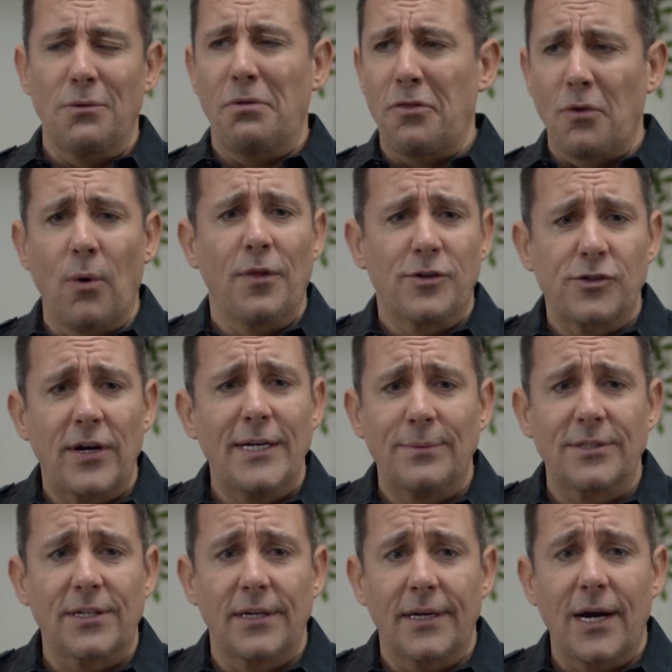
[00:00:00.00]
you thought the trade
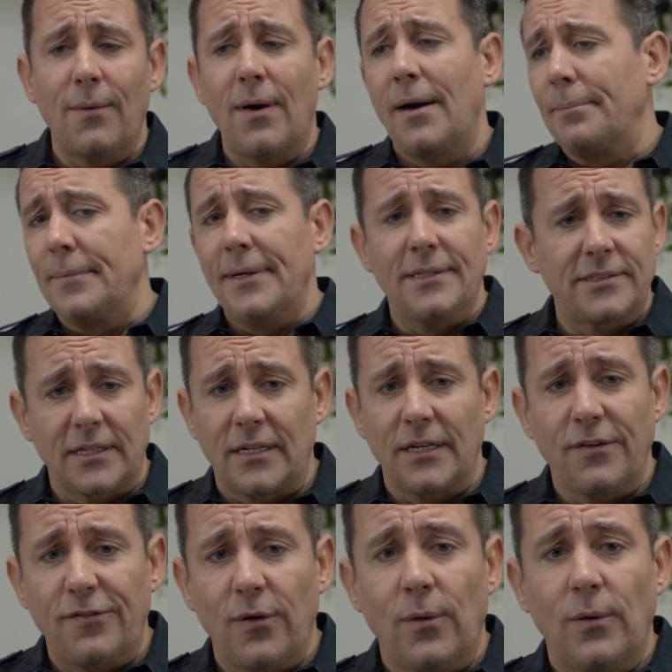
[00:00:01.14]
was going to go up, it
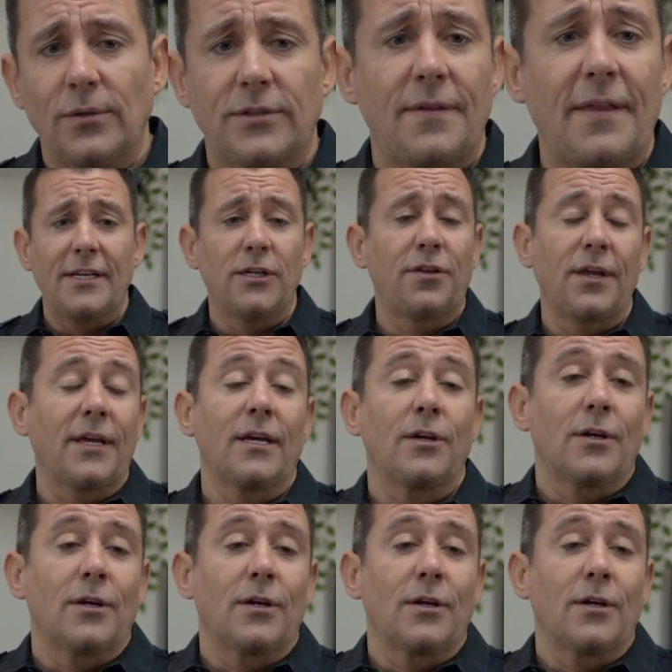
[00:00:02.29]
suddenly falls, and then you think